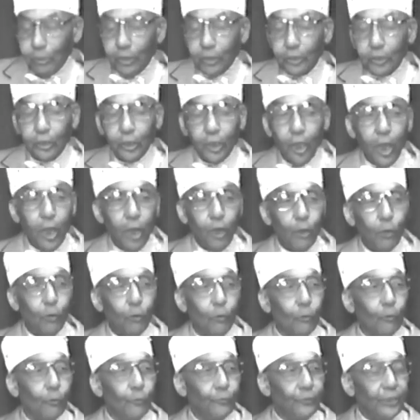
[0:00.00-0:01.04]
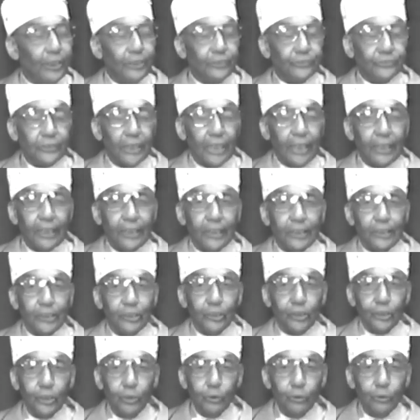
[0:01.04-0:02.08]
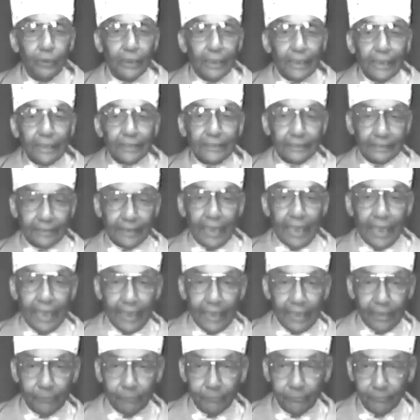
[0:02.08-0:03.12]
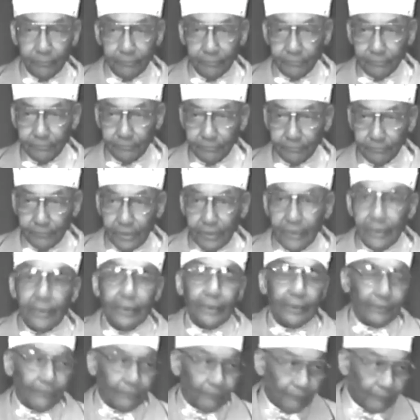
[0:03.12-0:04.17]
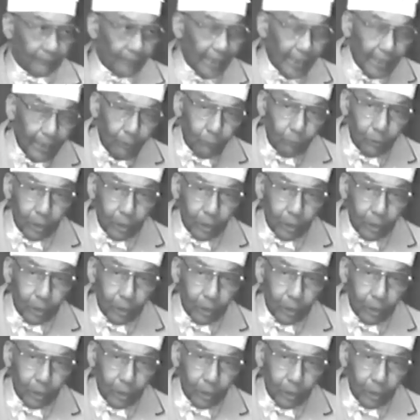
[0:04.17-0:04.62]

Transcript: call this a new Islam. Yes, sir they will